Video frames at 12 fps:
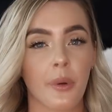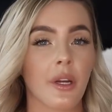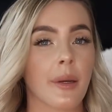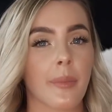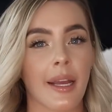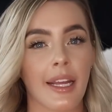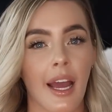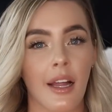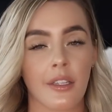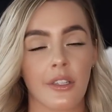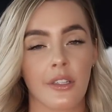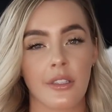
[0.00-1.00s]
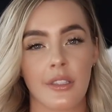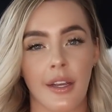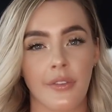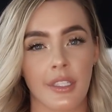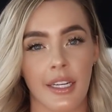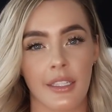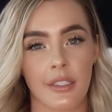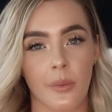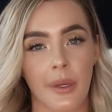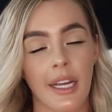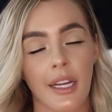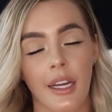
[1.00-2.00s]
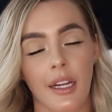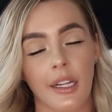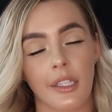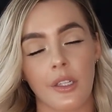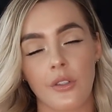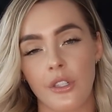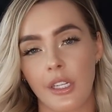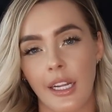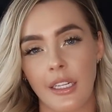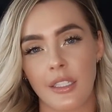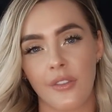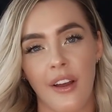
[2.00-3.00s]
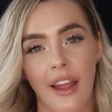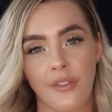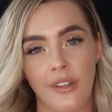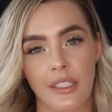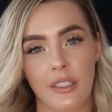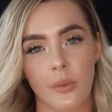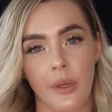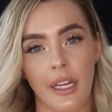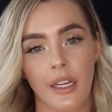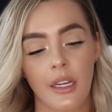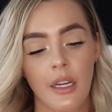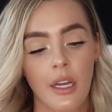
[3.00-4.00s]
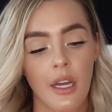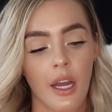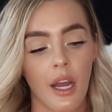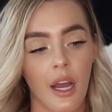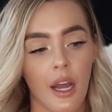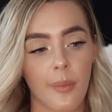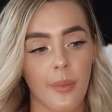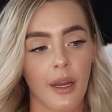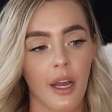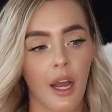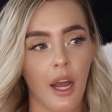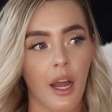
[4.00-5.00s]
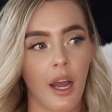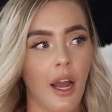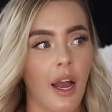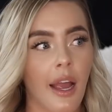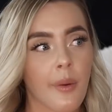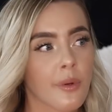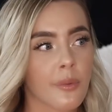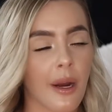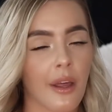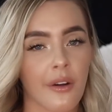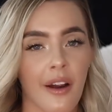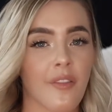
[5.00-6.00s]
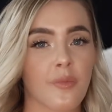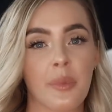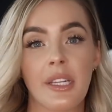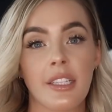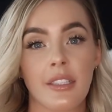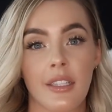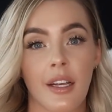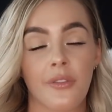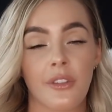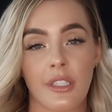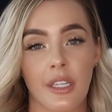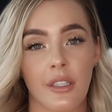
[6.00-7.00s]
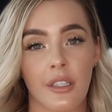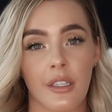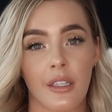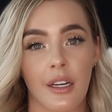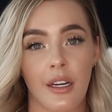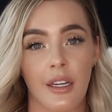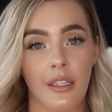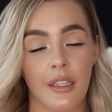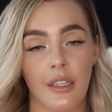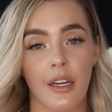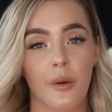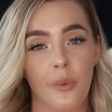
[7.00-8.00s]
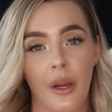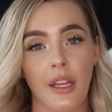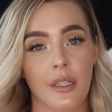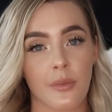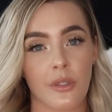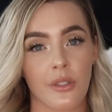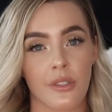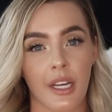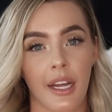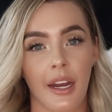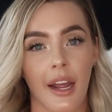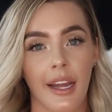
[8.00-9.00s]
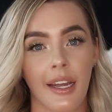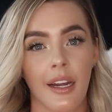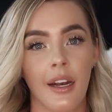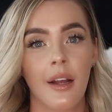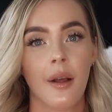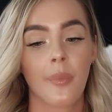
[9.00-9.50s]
to put it in my calendar seven days a week, and I usually get to five days a week. Um, I would rather have pizza for dinner on a random Tuesday night,